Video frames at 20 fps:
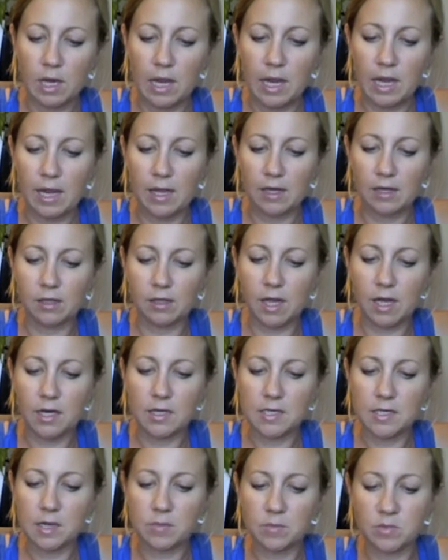And a lot
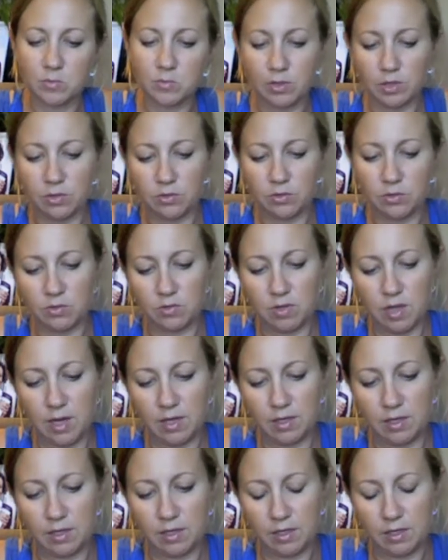of times what I'll do
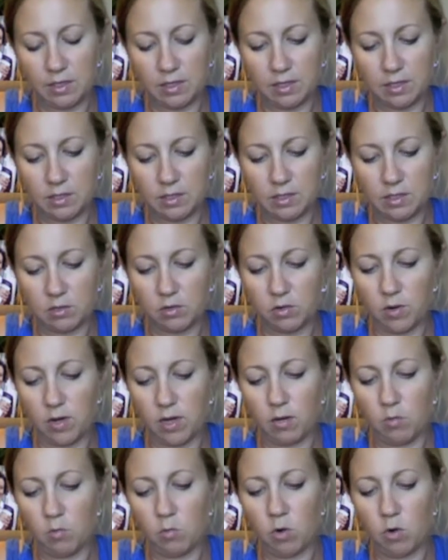then is I'll go
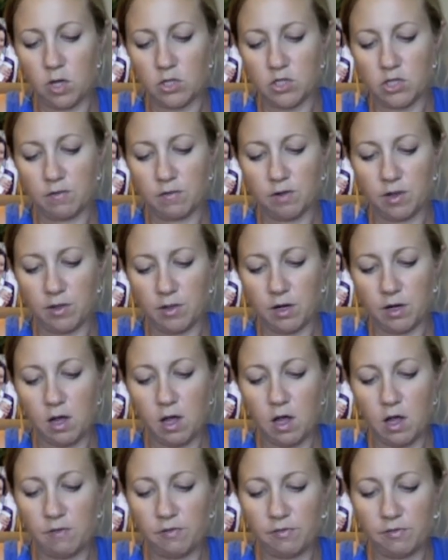ahead and wash everything
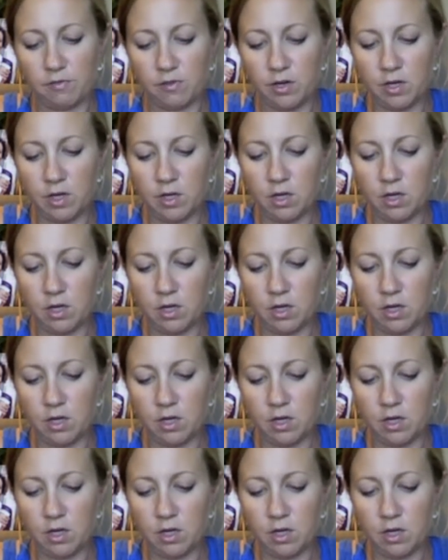off